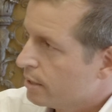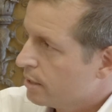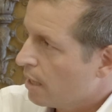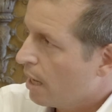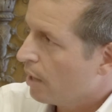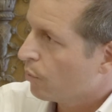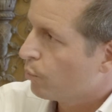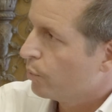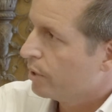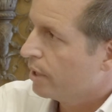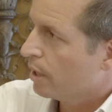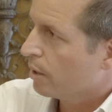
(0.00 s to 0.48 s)
to
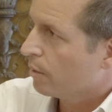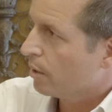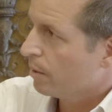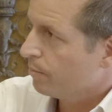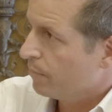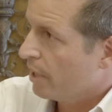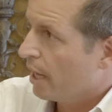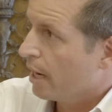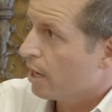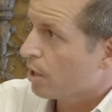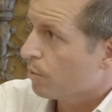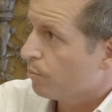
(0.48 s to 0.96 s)
talk with
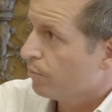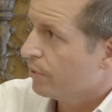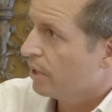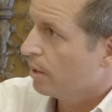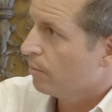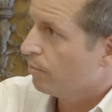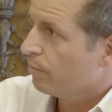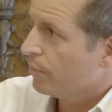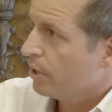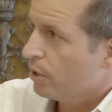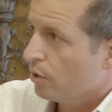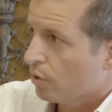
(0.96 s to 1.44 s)

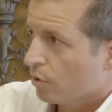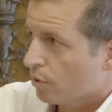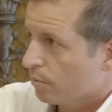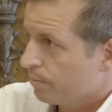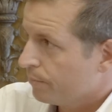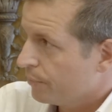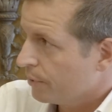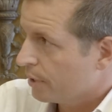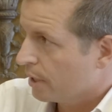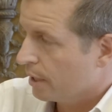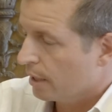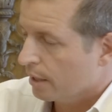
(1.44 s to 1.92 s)
Airbnb or
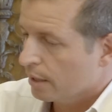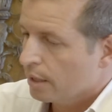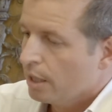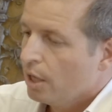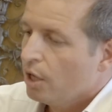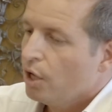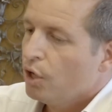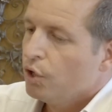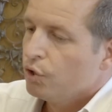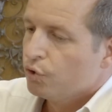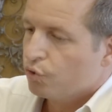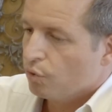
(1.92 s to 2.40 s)
Booking
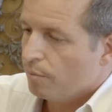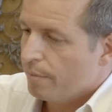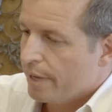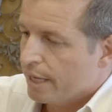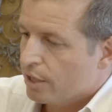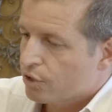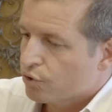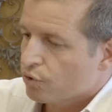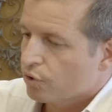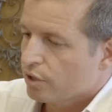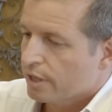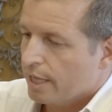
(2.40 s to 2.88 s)
to make
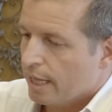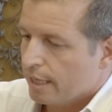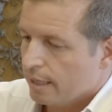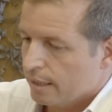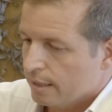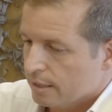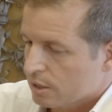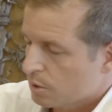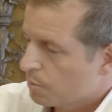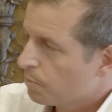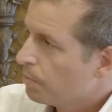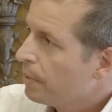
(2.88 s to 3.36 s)
sure that it
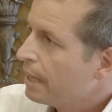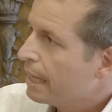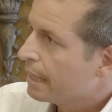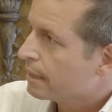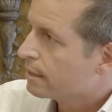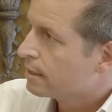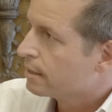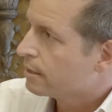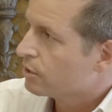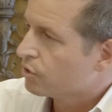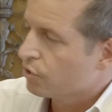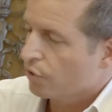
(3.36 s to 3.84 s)
is
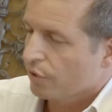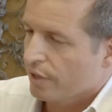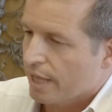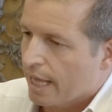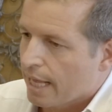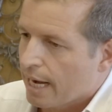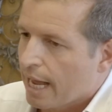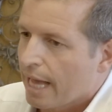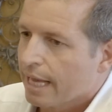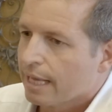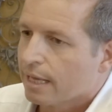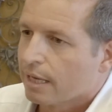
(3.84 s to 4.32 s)
split so
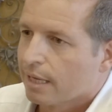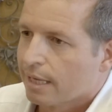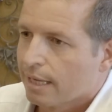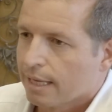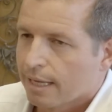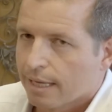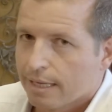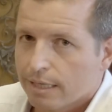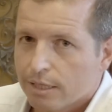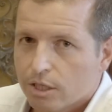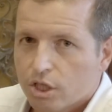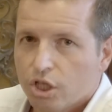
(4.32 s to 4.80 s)
that I
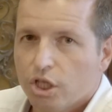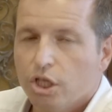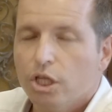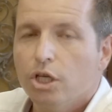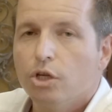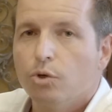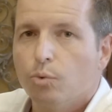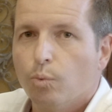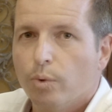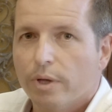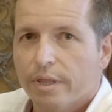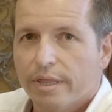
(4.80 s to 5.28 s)

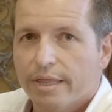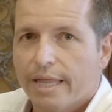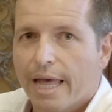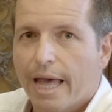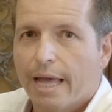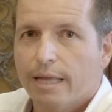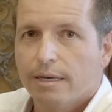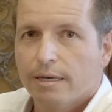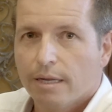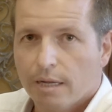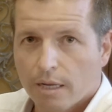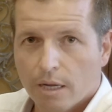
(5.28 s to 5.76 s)
continue with
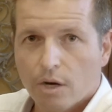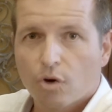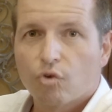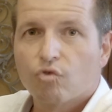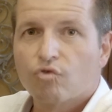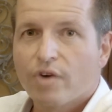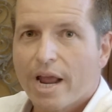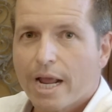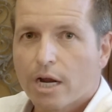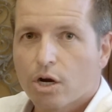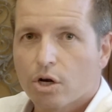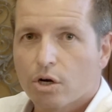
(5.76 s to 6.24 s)
that
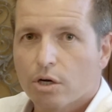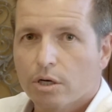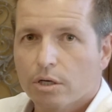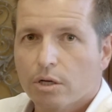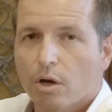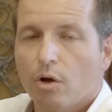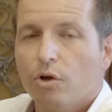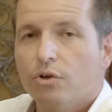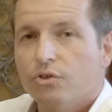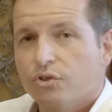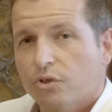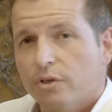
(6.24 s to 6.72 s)
record.
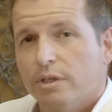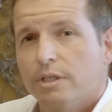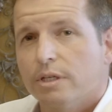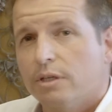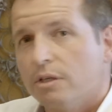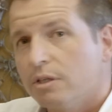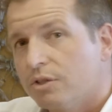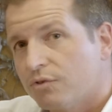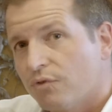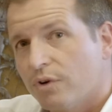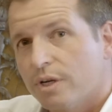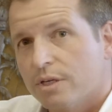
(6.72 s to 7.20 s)
Also in the
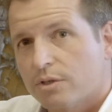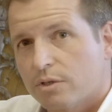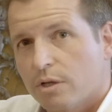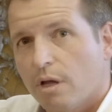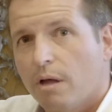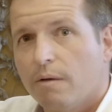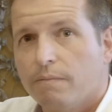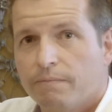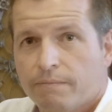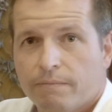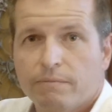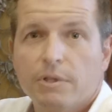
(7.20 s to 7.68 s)
interest
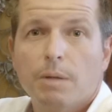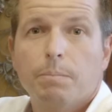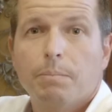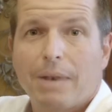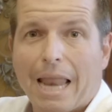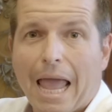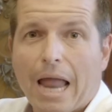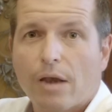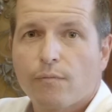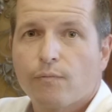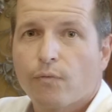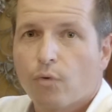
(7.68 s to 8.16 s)
of the
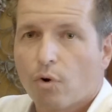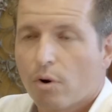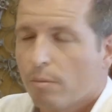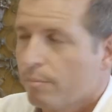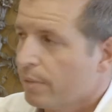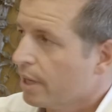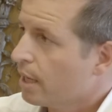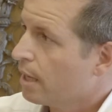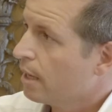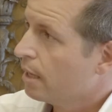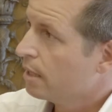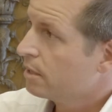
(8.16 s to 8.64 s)
platform,
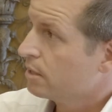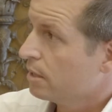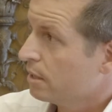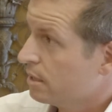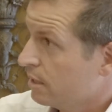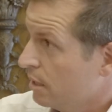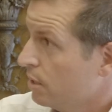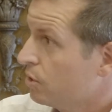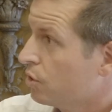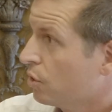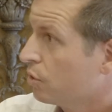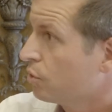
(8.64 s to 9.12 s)
because
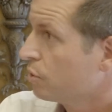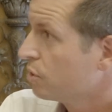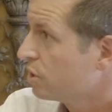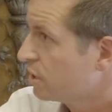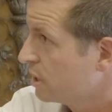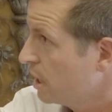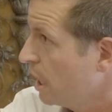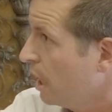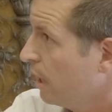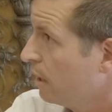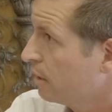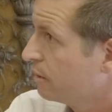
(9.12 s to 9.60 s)
it's easier to
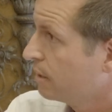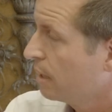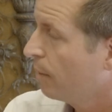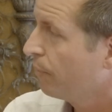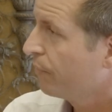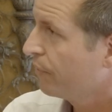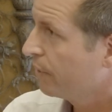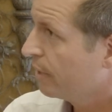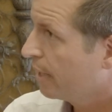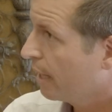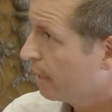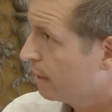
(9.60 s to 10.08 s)
sell
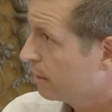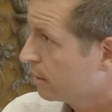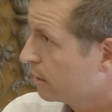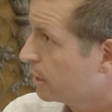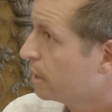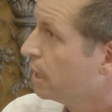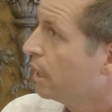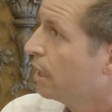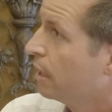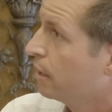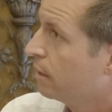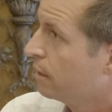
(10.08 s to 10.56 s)
something that is
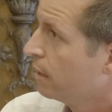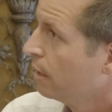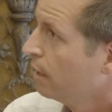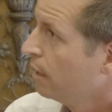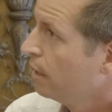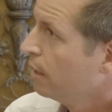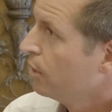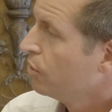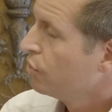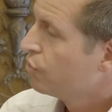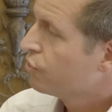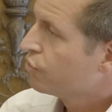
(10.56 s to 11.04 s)
good.
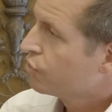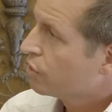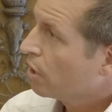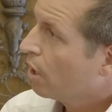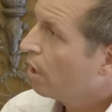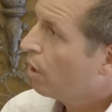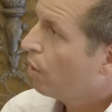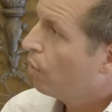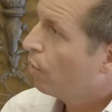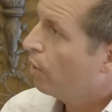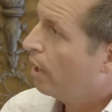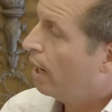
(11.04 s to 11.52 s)

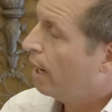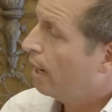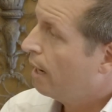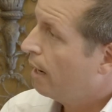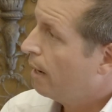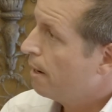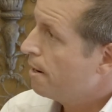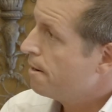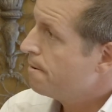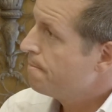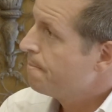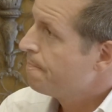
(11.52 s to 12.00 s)

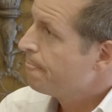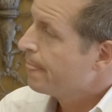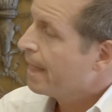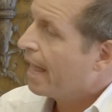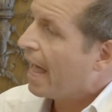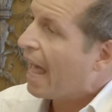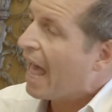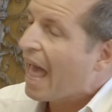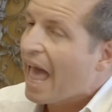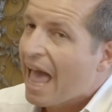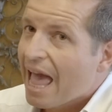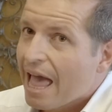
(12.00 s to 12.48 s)
So,
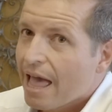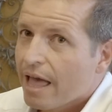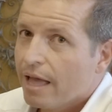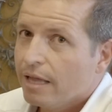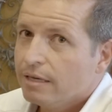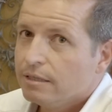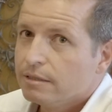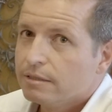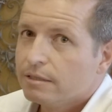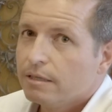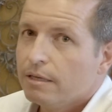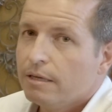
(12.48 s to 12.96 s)

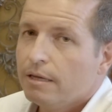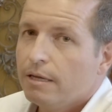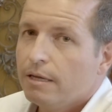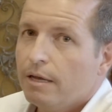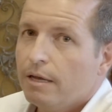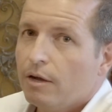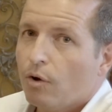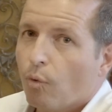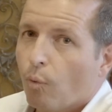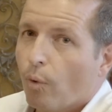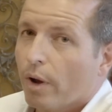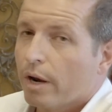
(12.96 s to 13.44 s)
and
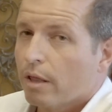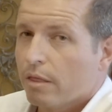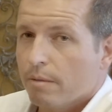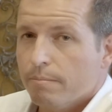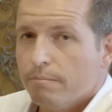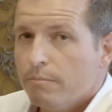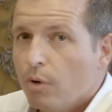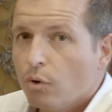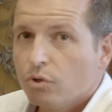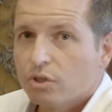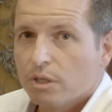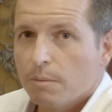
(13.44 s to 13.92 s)
one of the
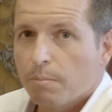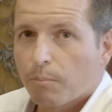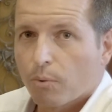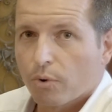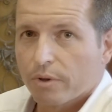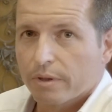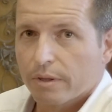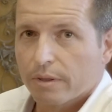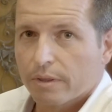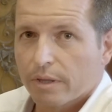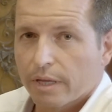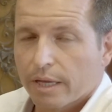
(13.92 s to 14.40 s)
most
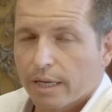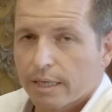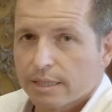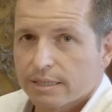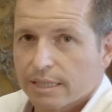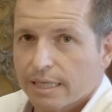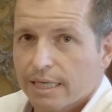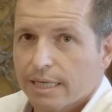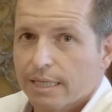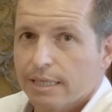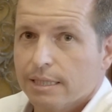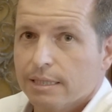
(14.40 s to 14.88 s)
important
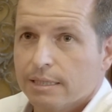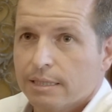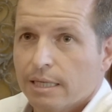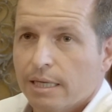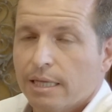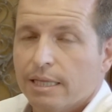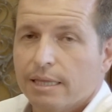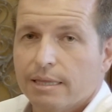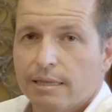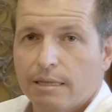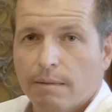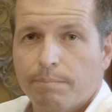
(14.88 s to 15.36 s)
things is
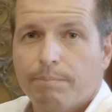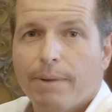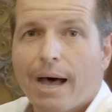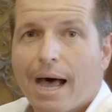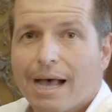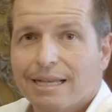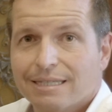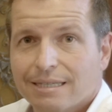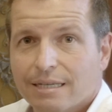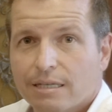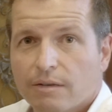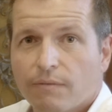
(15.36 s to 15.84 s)

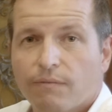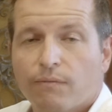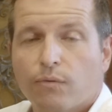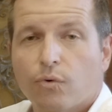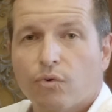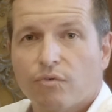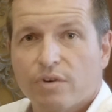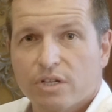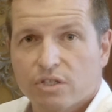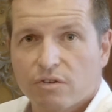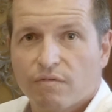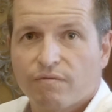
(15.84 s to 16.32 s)
deposit
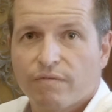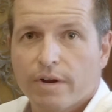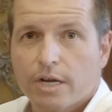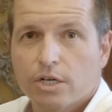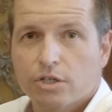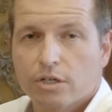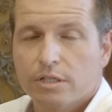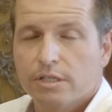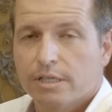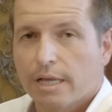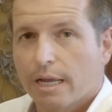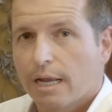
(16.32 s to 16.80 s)
for
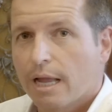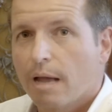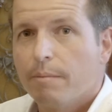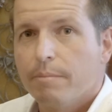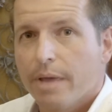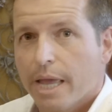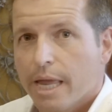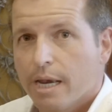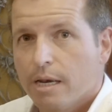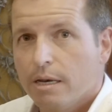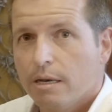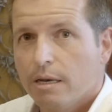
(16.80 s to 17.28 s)
reservations that come
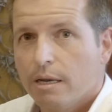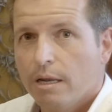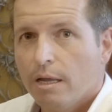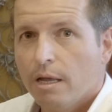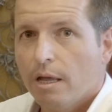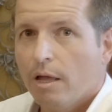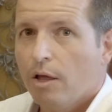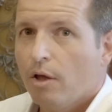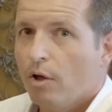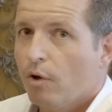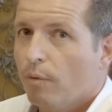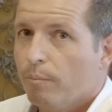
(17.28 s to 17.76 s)
in
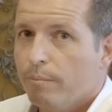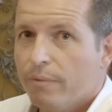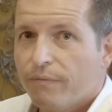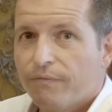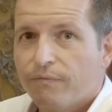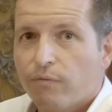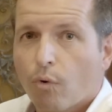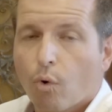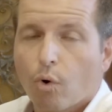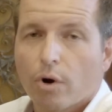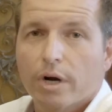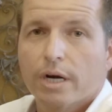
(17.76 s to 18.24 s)

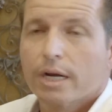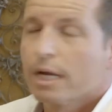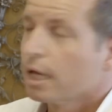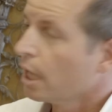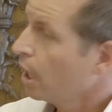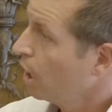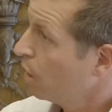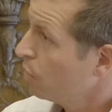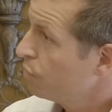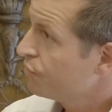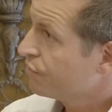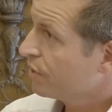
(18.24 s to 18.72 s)
before
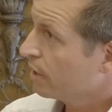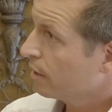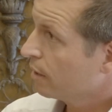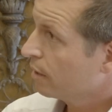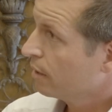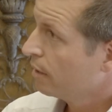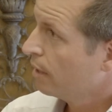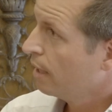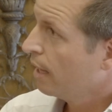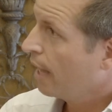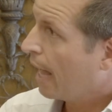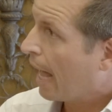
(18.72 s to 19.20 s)
closing.
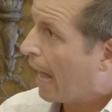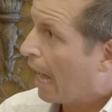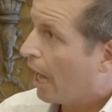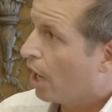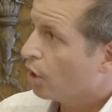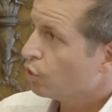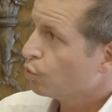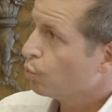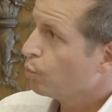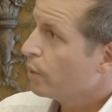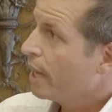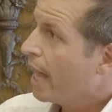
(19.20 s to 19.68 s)

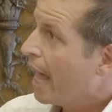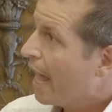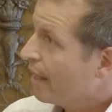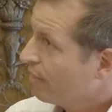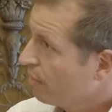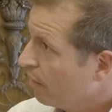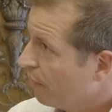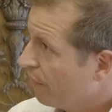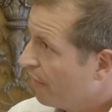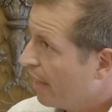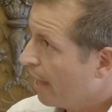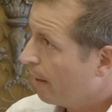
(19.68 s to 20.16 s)
How do we
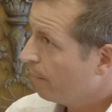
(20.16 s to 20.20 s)
handle that?